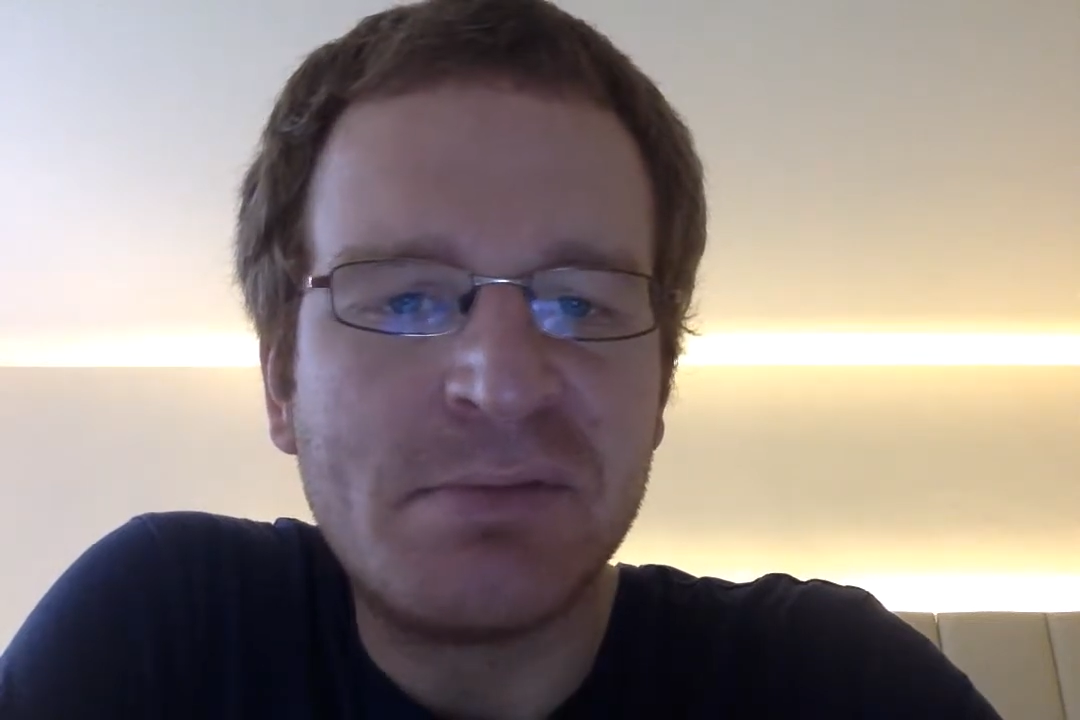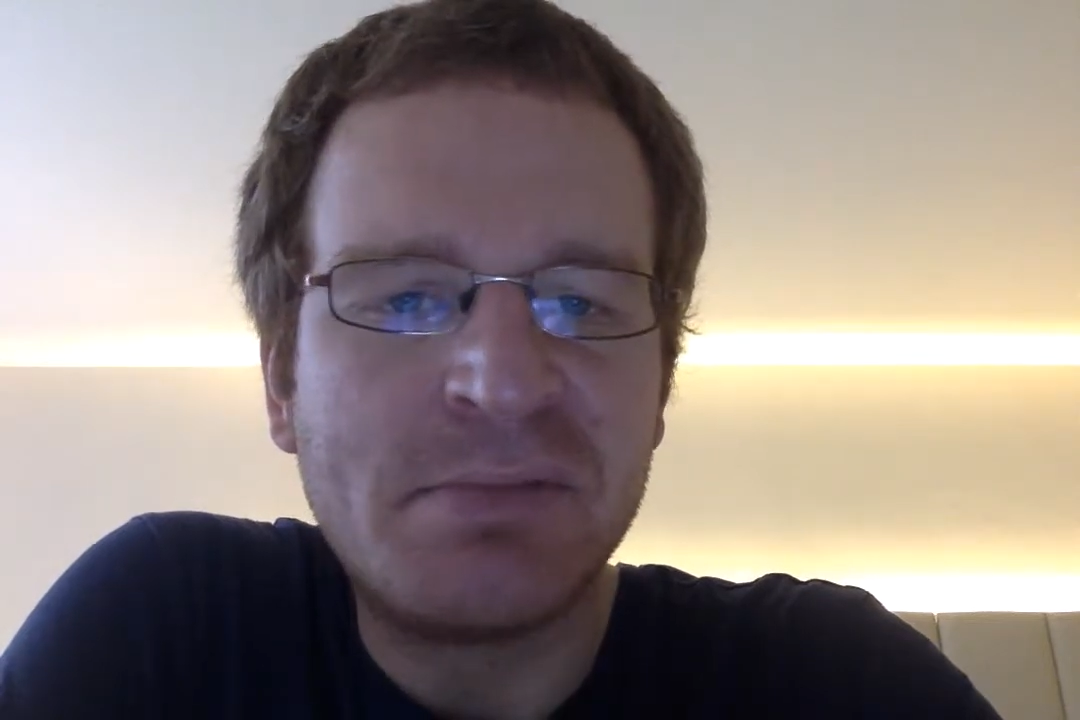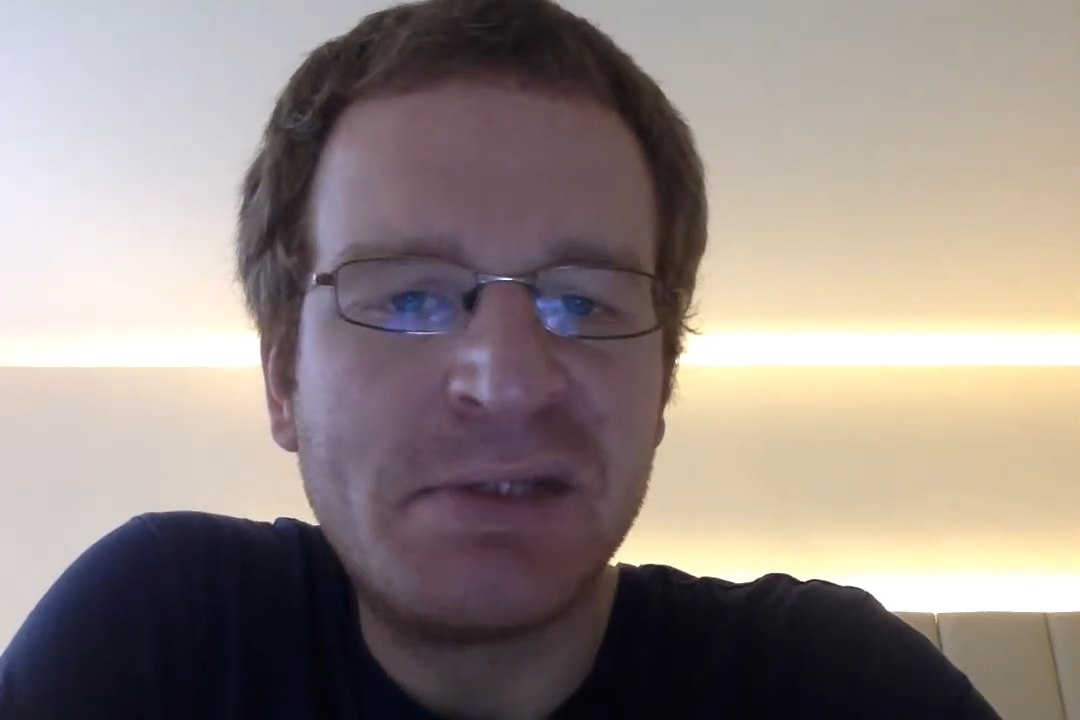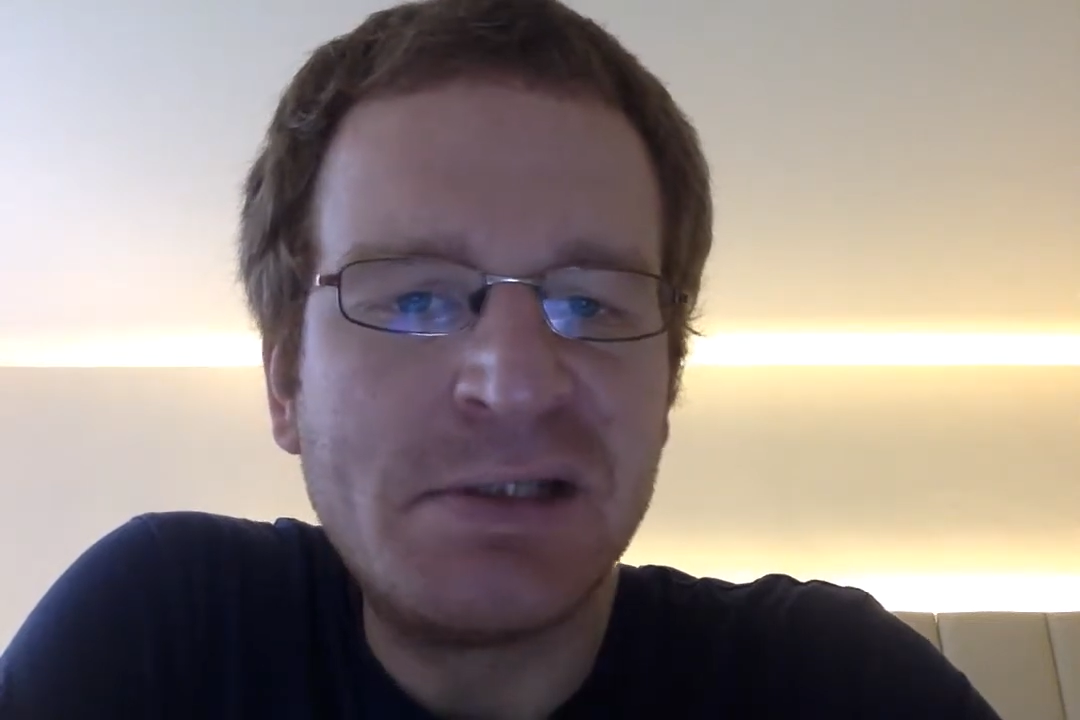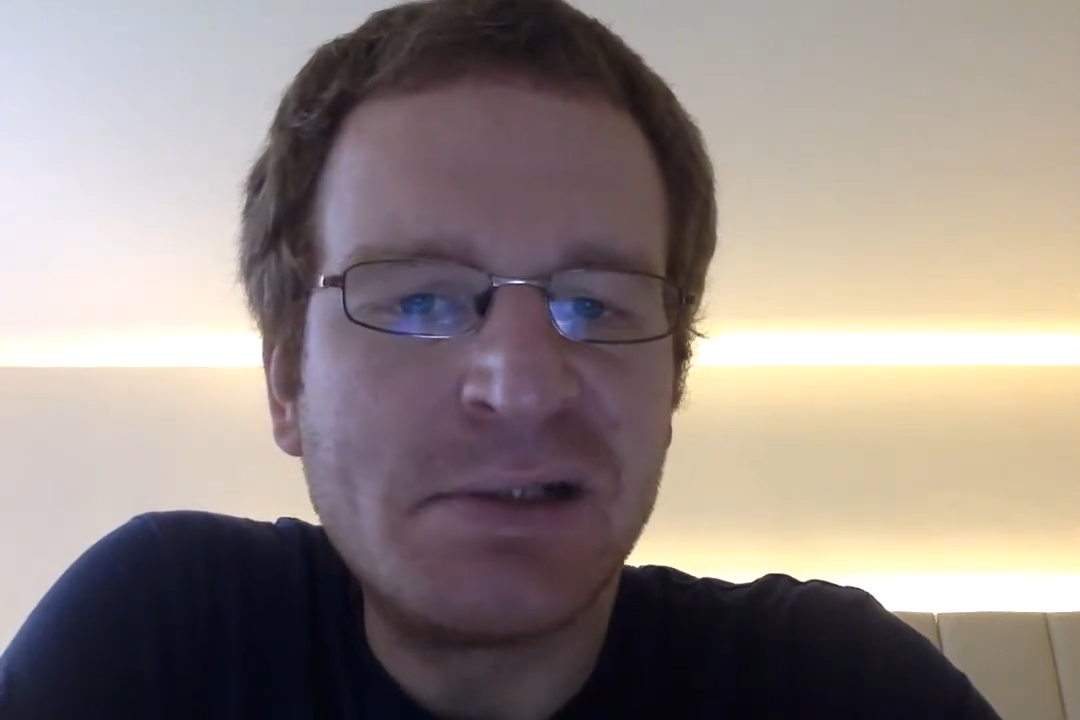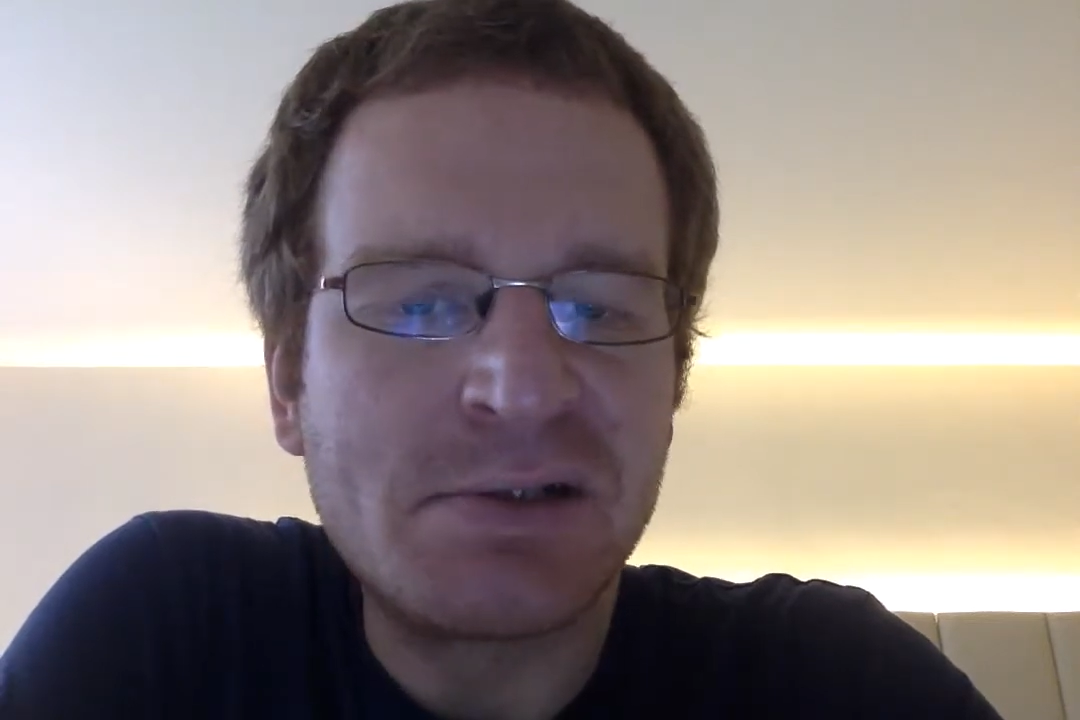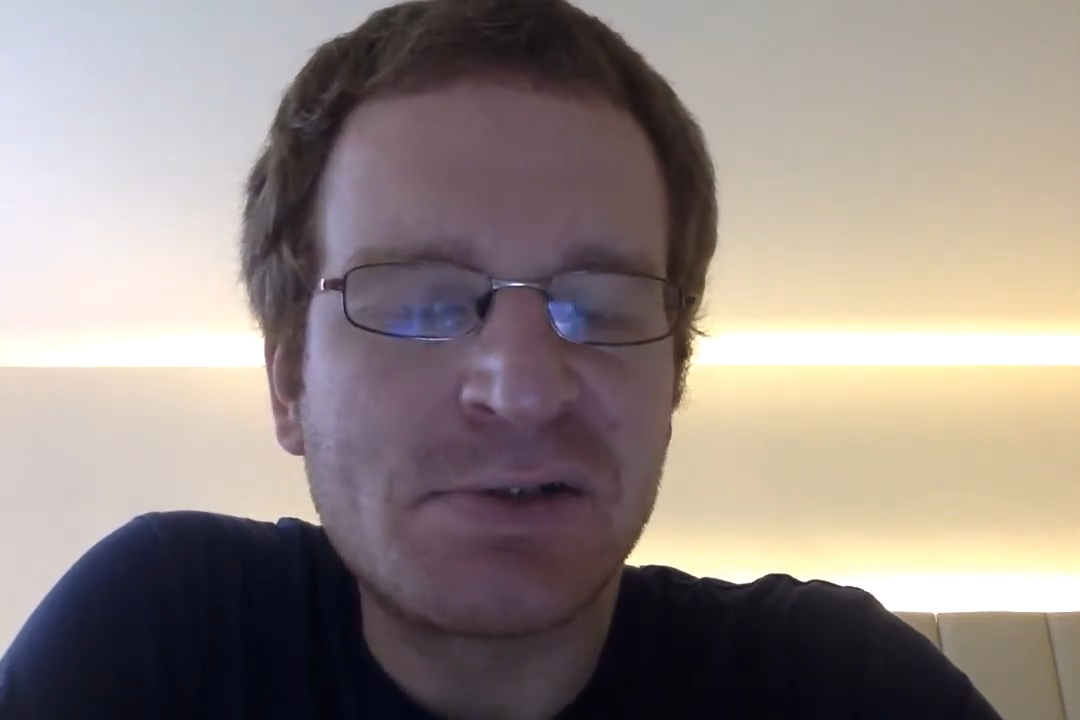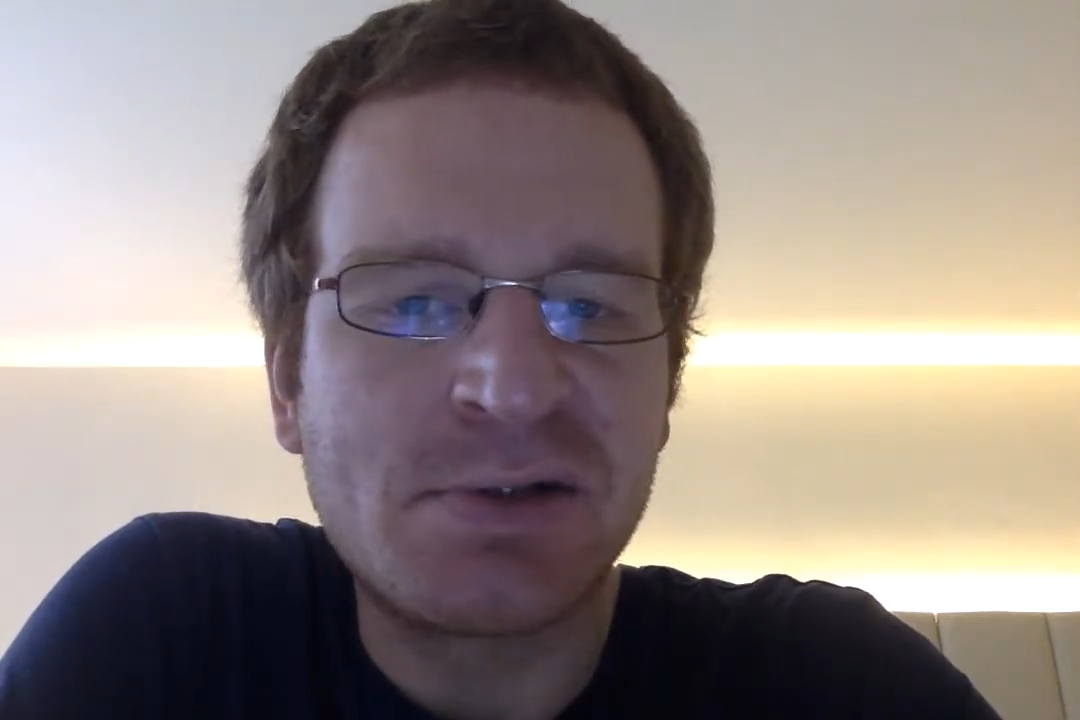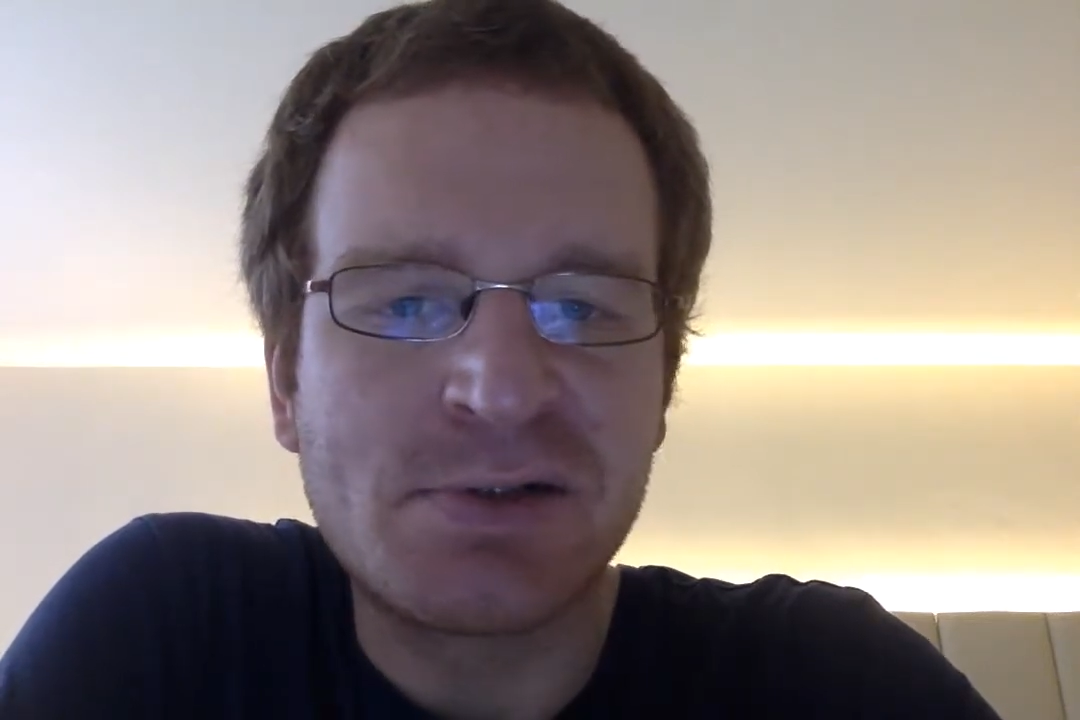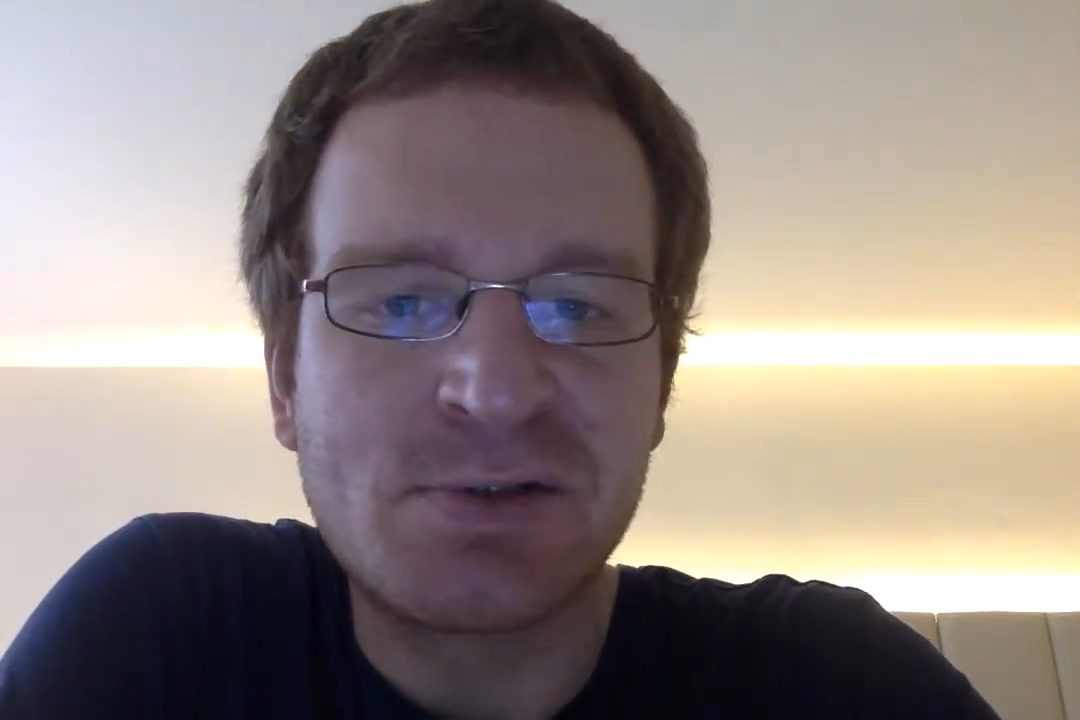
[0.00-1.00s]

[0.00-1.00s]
beginners, there are